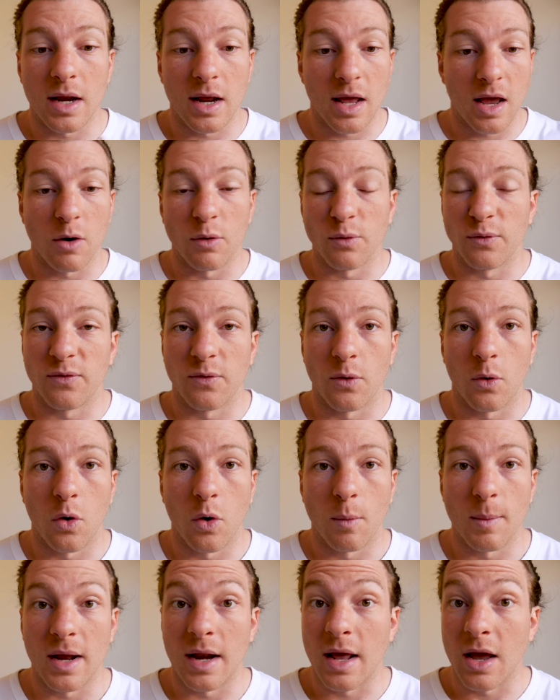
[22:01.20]
It held
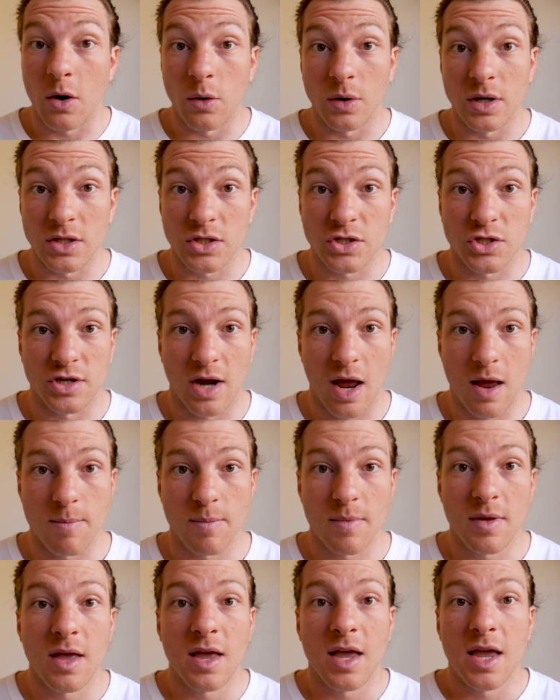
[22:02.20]
form, it held its shape,
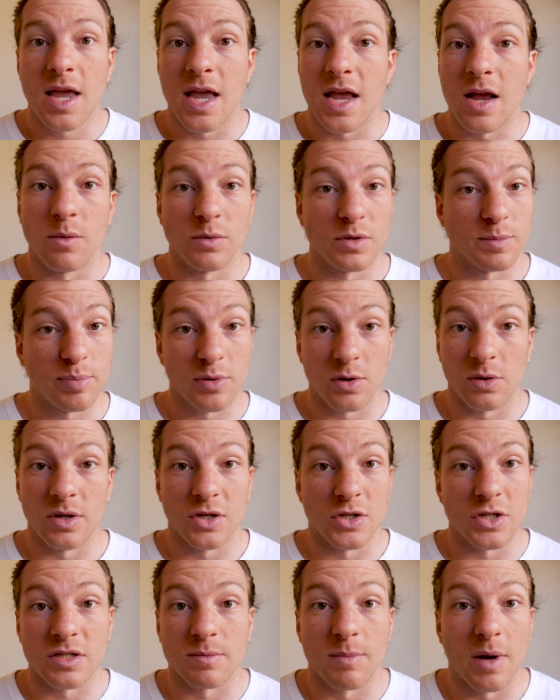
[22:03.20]
it was
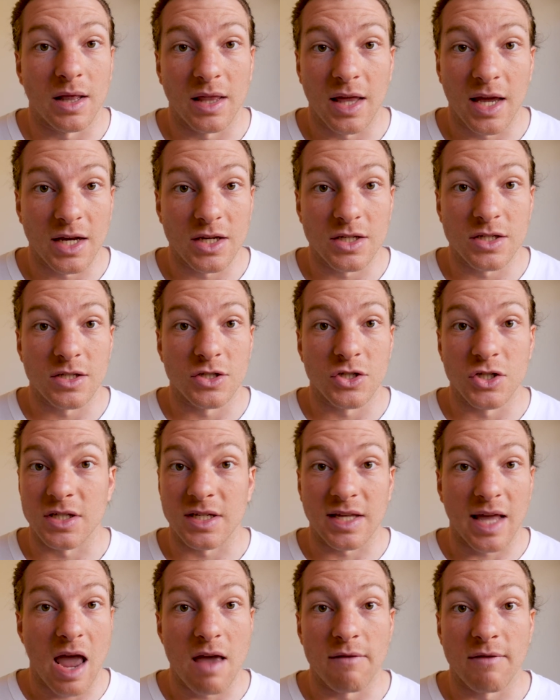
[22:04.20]
purely just my legs
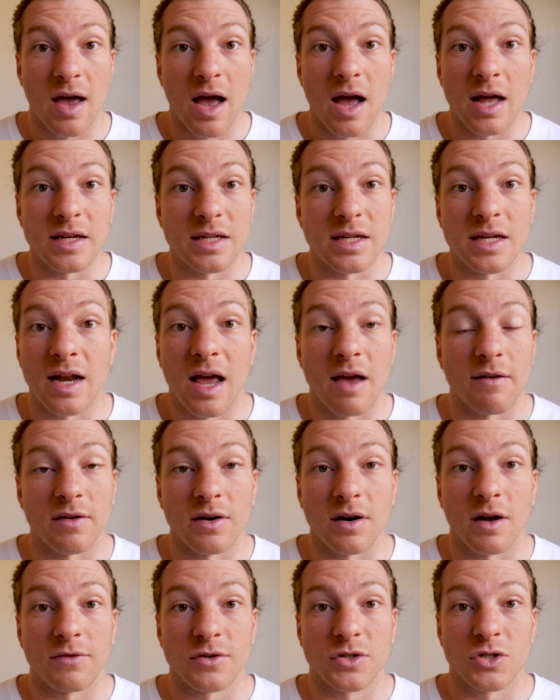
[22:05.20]
just gave out and didn't have
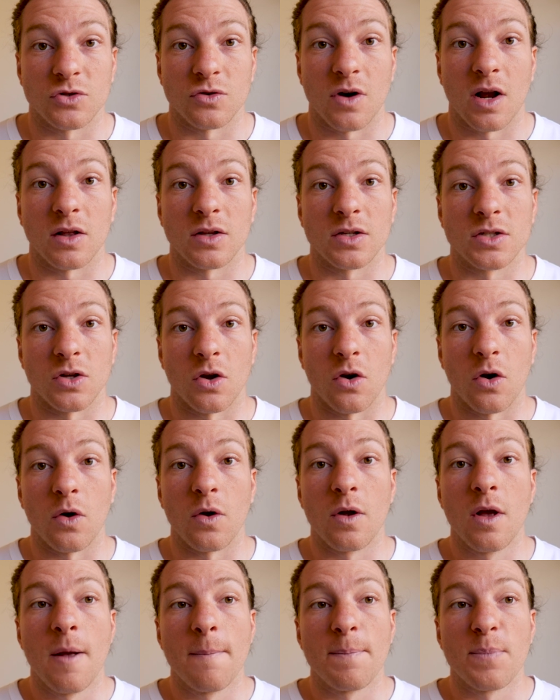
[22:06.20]
enough strength.
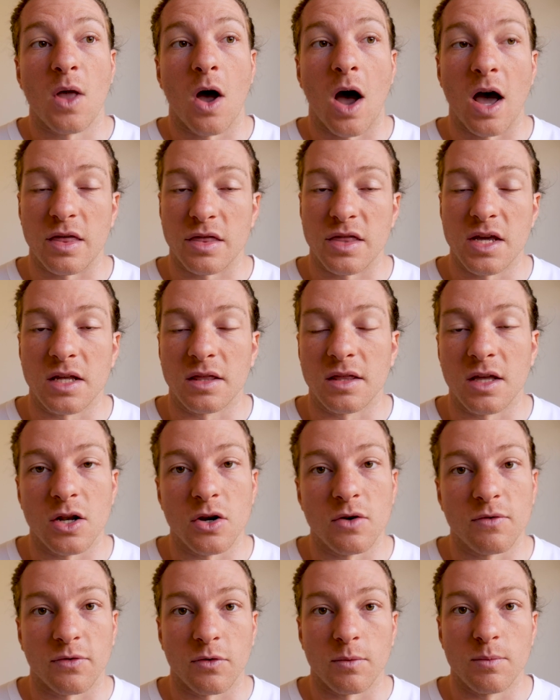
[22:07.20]
So I think
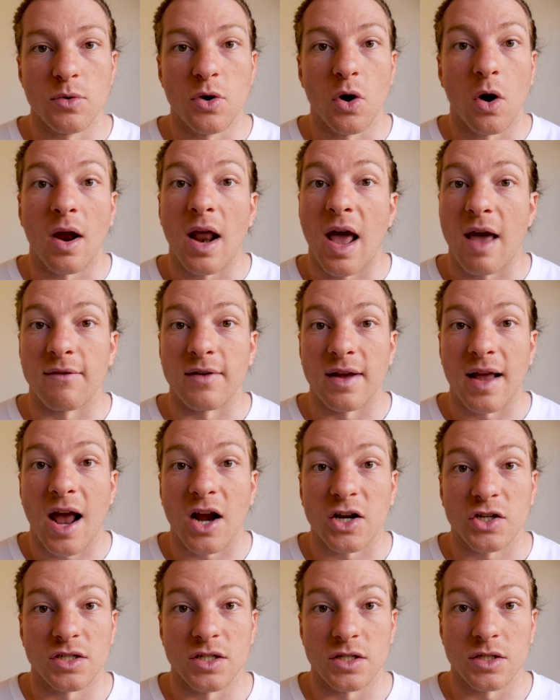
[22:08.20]
that from not having
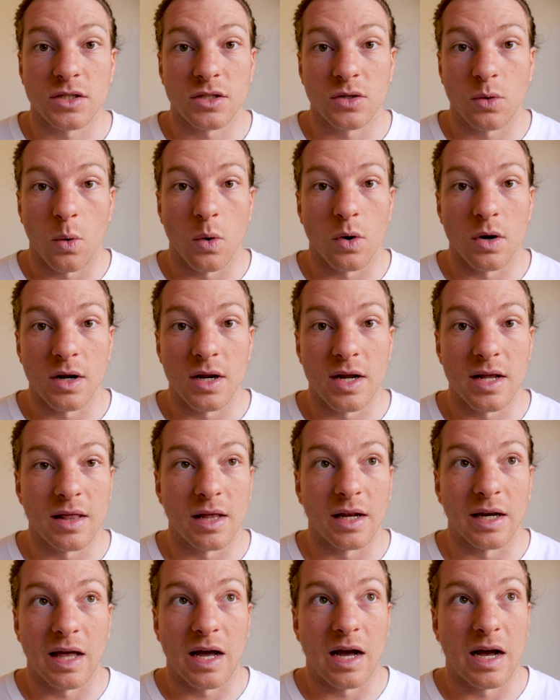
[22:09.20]
actually squatted in
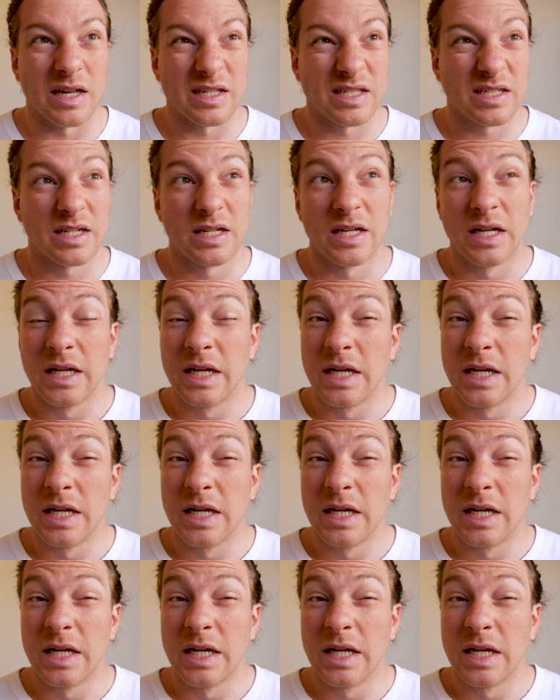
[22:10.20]
the last